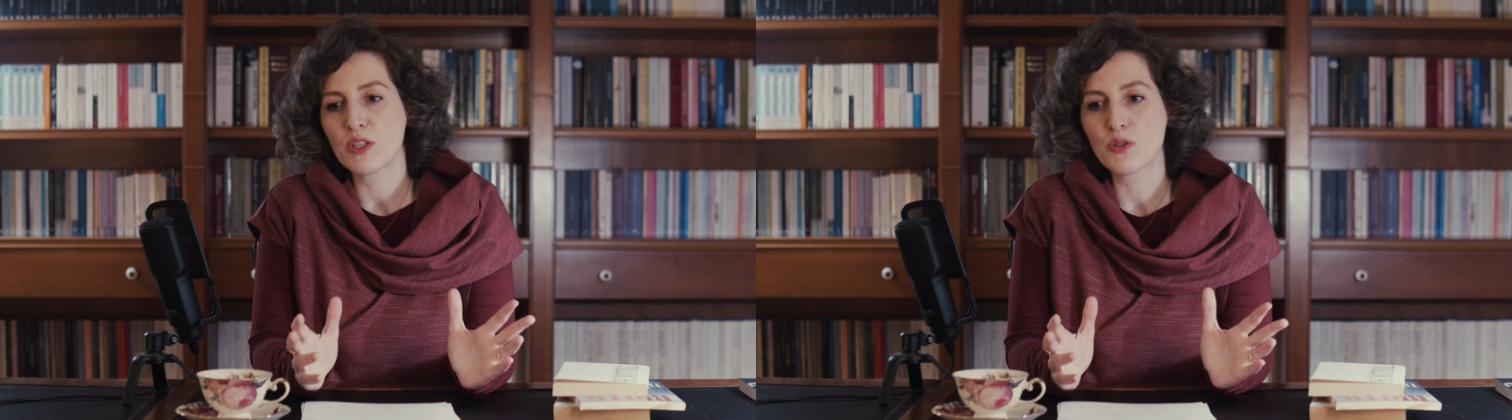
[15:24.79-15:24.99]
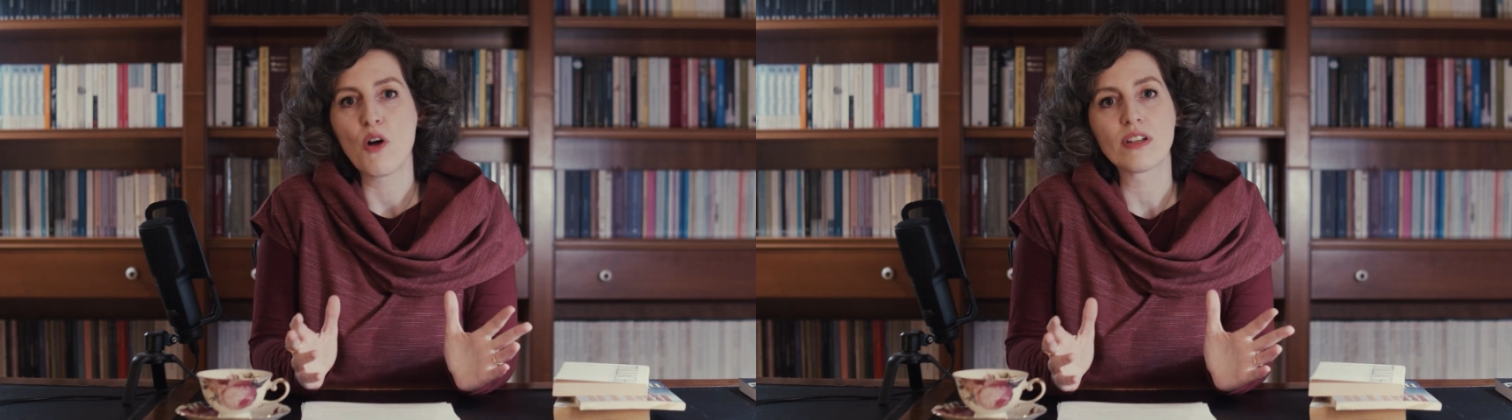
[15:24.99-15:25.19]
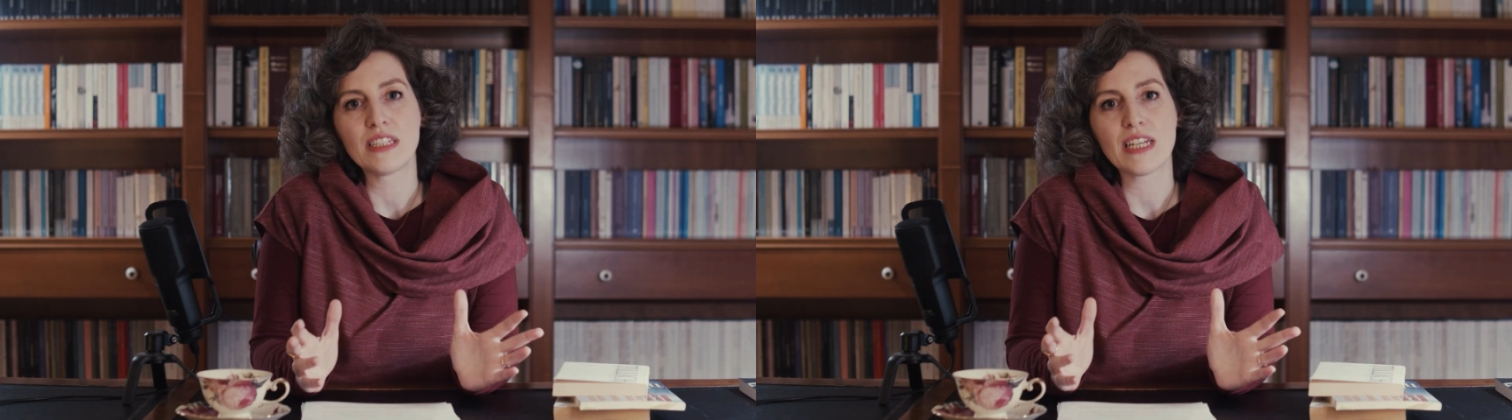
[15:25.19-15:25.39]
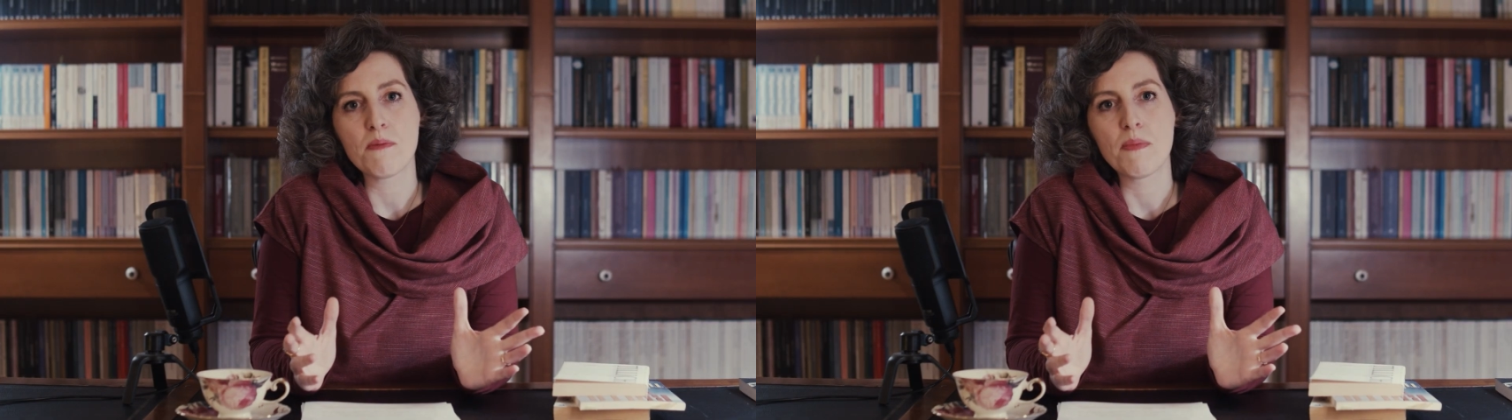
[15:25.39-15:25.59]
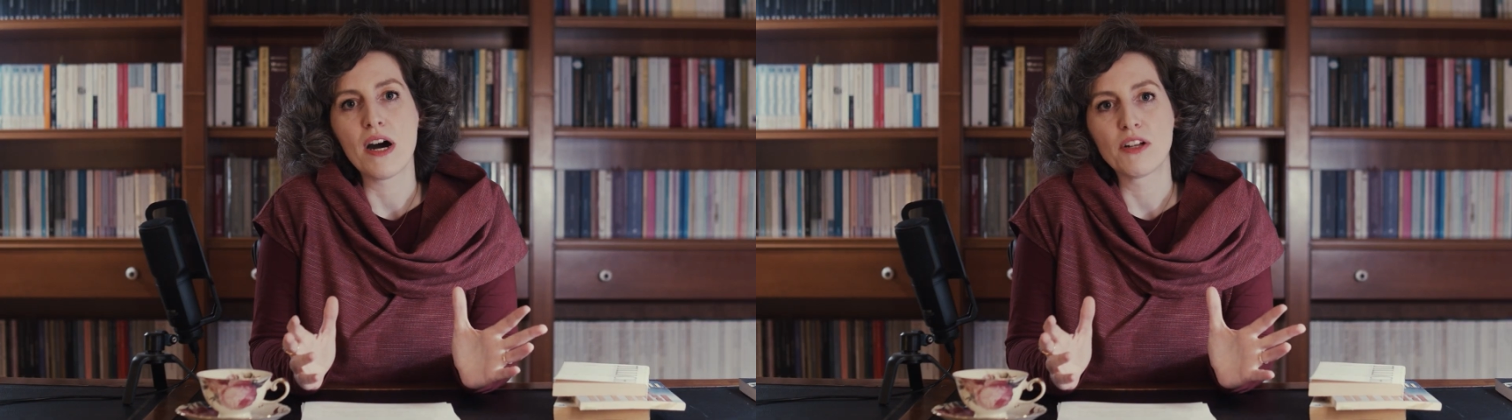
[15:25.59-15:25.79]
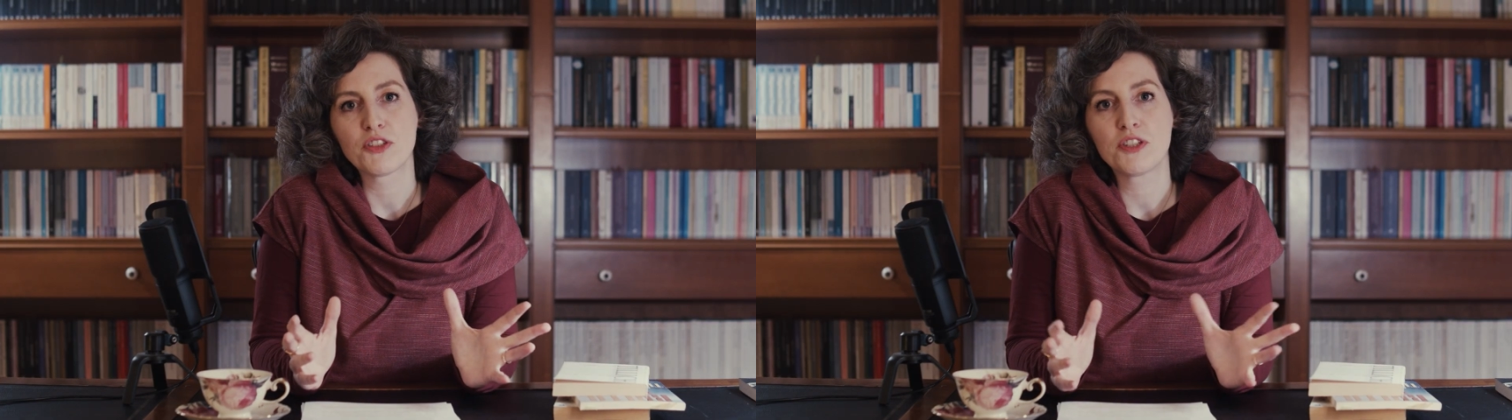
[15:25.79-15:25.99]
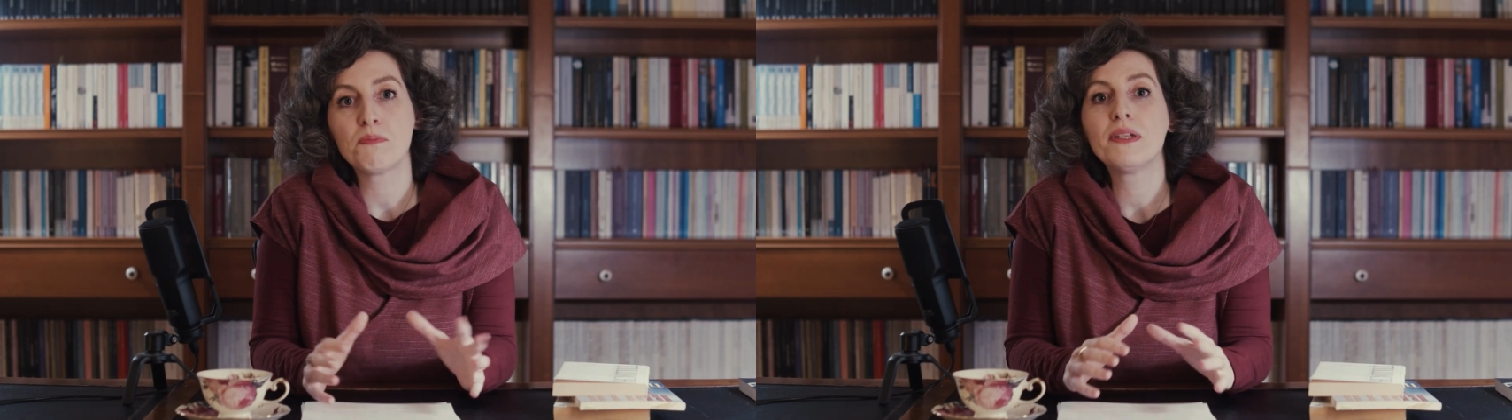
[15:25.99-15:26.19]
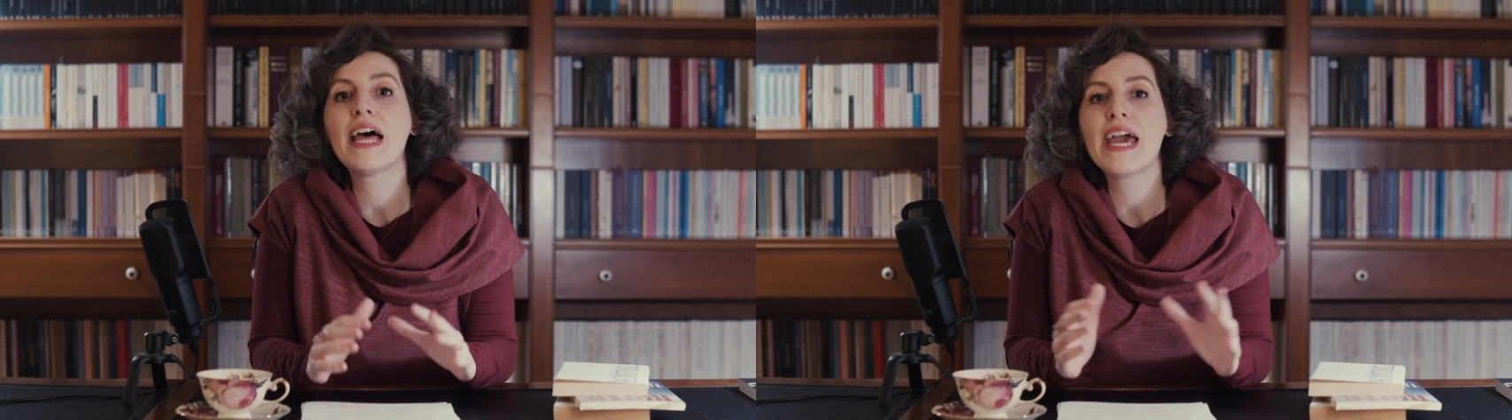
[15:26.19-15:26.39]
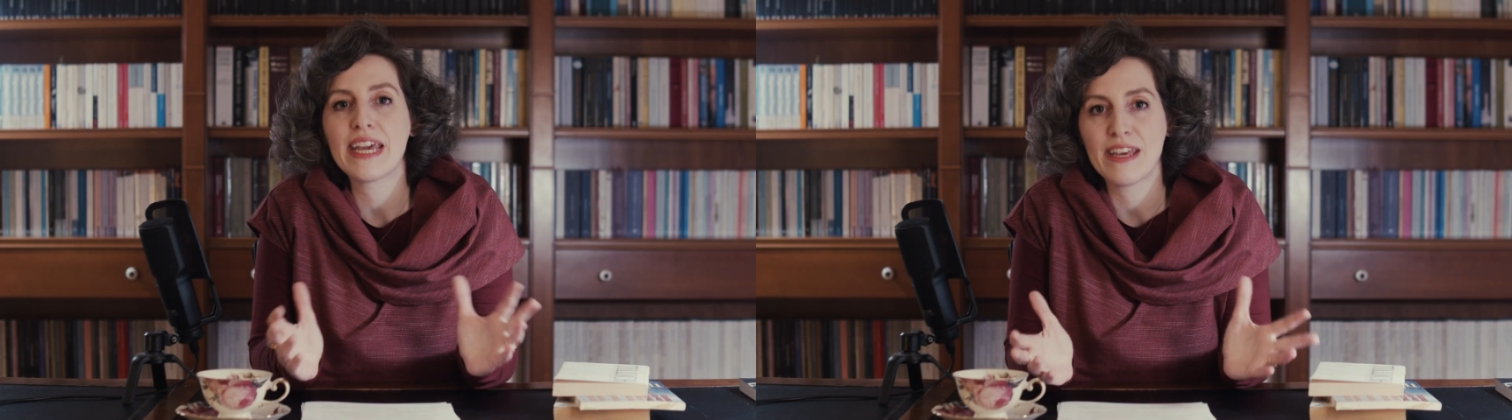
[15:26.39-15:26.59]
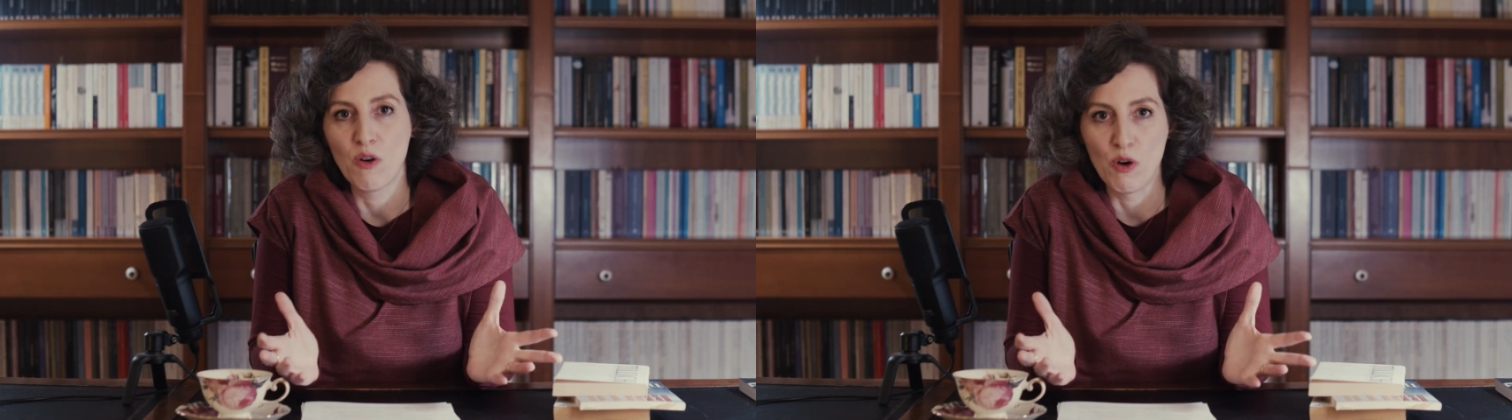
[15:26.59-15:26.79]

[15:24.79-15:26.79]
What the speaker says: is talking about the play